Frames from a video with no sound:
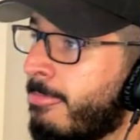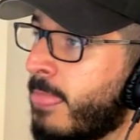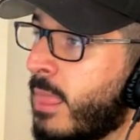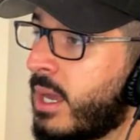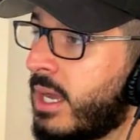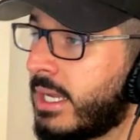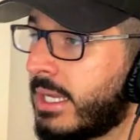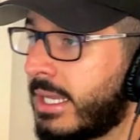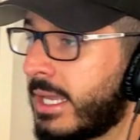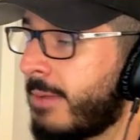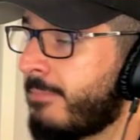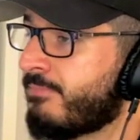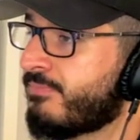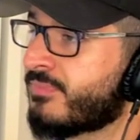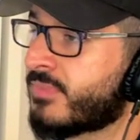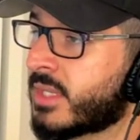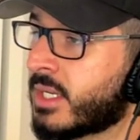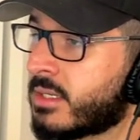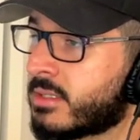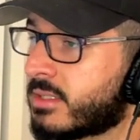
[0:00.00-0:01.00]
Again,
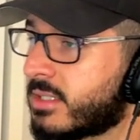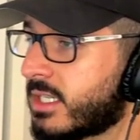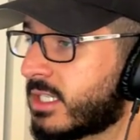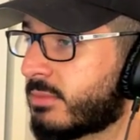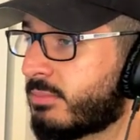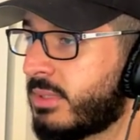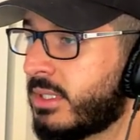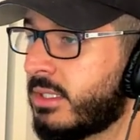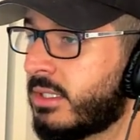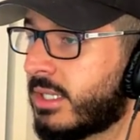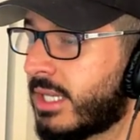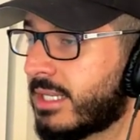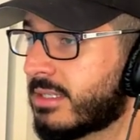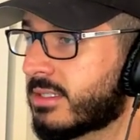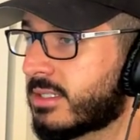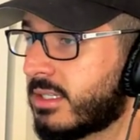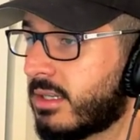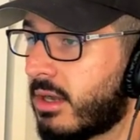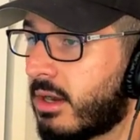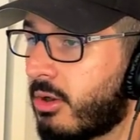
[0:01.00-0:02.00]
6 billion
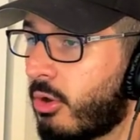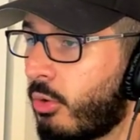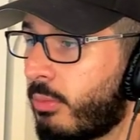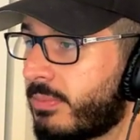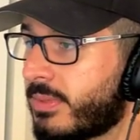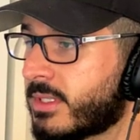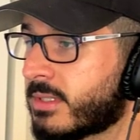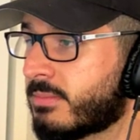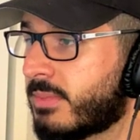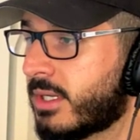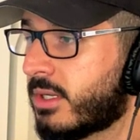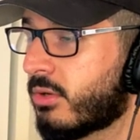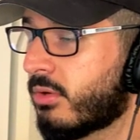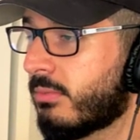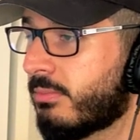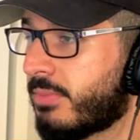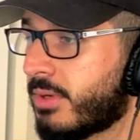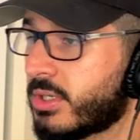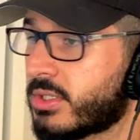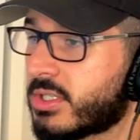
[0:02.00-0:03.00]
NCR opens
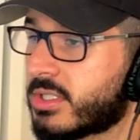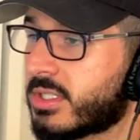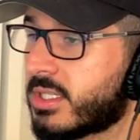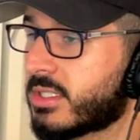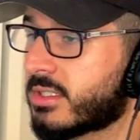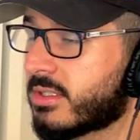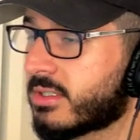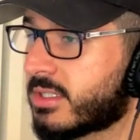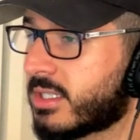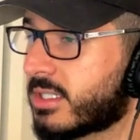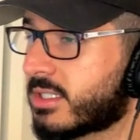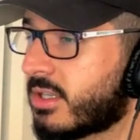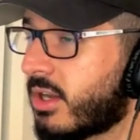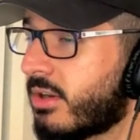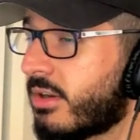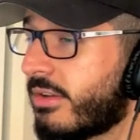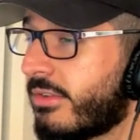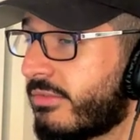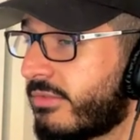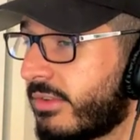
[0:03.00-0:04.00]
Bitcoin purchases to
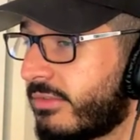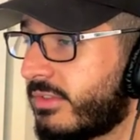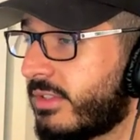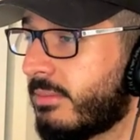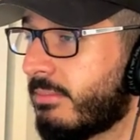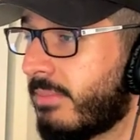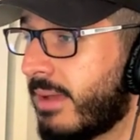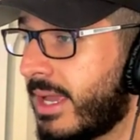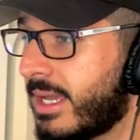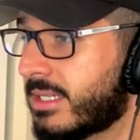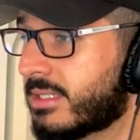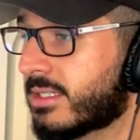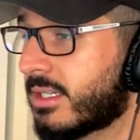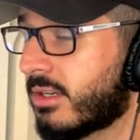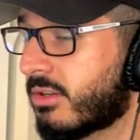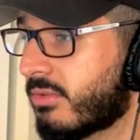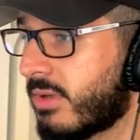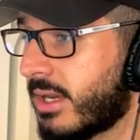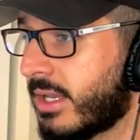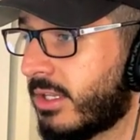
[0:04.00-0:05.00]
650 banks and
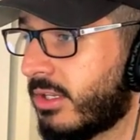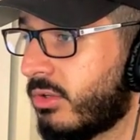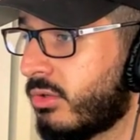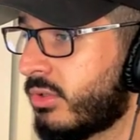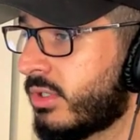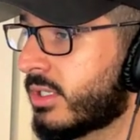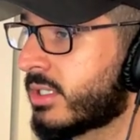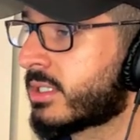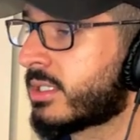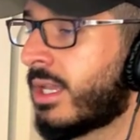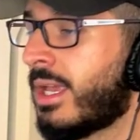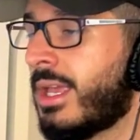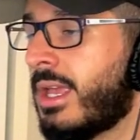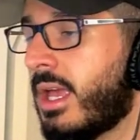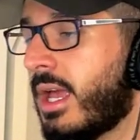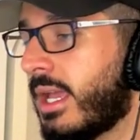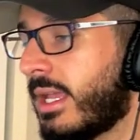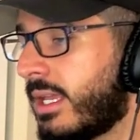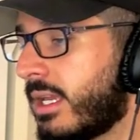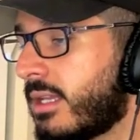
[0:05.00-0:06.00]
credit unions.
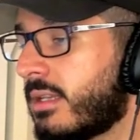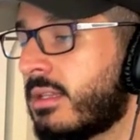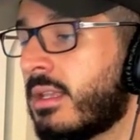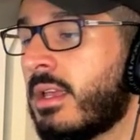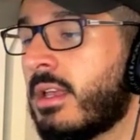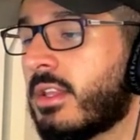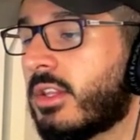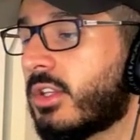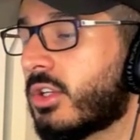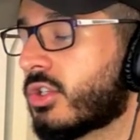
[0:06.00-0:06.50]
Again, there's